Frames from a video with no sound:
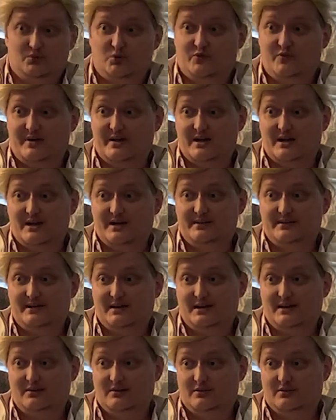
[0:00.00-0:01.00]
Moving on,
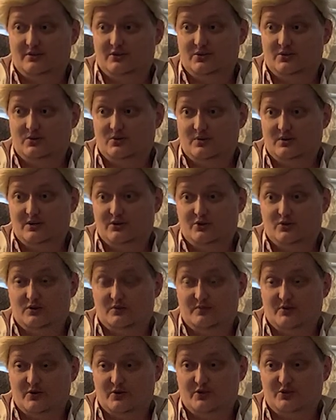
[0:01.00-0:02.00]
Donald, you and you
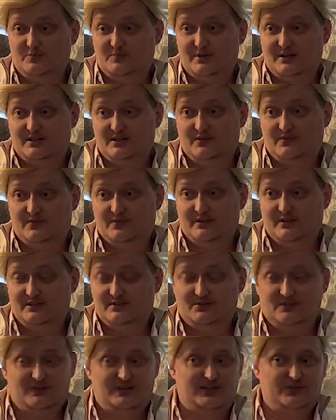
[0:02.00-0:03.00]
are very respected for this.
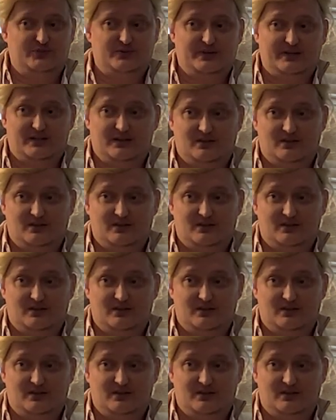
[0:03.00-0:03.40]
Do not drink